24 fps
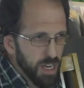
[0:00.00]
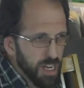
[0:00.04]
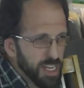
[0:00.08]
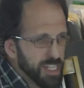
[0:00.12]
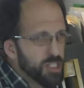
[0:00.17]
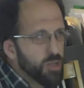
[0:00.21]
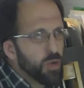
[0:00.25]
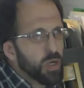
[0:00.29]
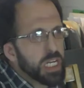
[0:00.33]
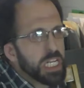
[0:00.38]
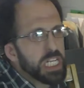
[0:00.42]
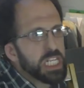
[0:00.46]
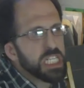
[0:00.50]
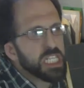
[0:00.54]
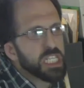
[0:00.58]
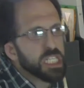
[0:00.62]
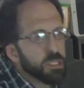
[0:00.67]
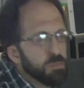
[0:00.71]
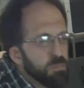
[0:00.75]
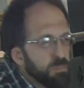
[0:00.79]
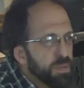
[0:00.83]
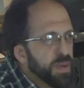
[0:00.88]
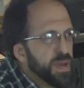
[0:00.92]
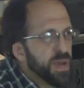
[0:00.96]
Do you
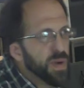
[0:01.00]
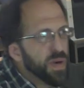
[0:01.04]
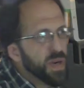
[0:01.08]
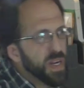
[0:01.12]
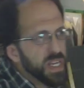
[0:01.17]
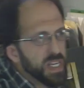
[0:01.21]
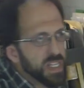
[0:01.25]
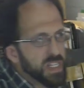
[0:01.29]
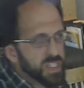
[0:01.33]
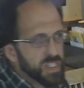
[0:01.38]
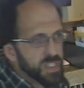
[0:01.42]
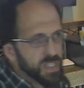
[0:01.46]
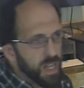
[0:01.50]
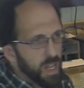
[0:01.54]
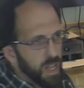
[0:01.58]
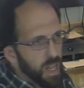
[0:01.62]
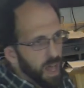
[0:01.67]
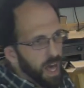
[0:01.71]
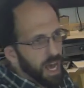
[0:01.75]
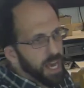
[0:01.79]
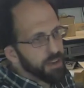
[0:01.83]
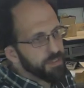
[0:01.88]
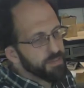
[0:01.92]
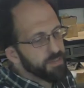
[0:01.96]
experience
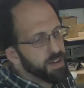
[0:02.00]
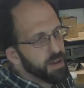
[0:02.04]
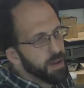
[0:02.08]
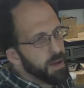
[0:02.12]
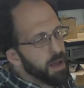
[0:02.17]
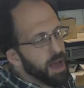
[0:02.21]
life?